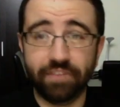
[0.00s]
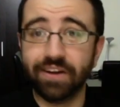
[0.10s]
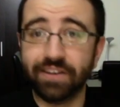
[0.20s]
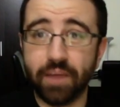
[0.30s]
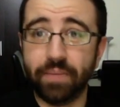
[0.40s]
a
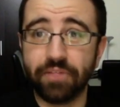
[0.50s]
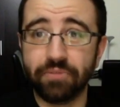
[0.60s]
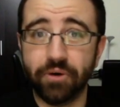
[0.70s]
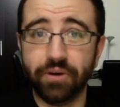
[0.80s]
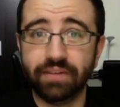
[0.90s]
finger down my
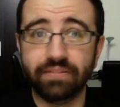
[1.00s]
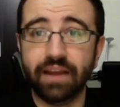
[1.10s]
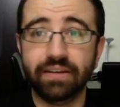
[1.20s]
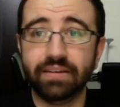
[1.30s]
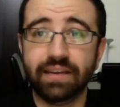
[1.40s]
throat
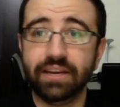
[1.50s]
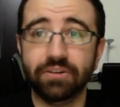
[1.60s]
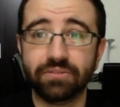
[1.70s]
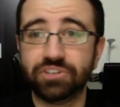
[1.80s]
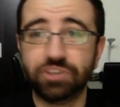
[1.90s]
and you
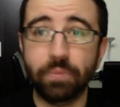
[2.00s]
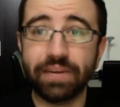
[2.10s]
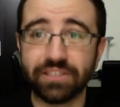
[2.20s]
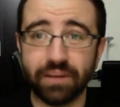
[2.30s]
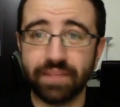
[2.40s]
know, show
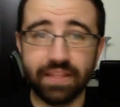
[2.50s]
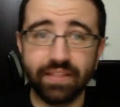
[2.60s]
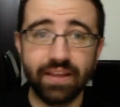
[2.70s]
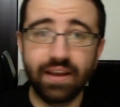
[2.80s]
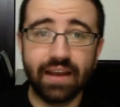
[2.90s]
me
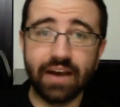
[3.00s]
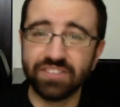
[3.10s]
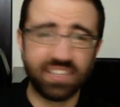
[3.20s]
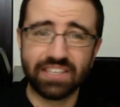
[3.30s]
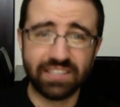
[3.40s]
something
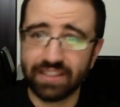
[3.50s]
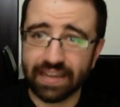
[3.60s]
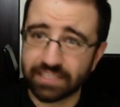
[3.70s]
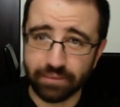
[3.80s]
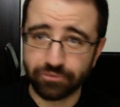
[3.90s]
else. This isn't
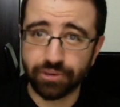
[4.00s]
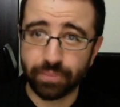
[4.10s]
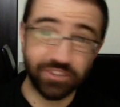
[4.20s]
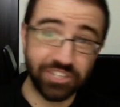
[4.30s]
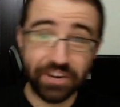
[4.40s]
like some
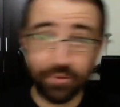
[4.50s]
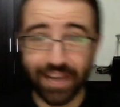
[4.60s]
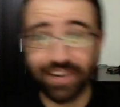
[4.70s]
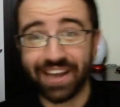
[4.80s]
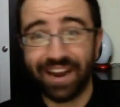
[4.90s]
triple G
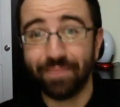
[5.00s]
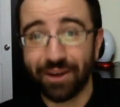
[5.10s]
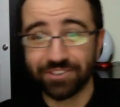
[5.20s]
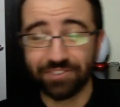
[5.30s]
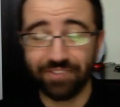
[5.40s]
rated Care Bears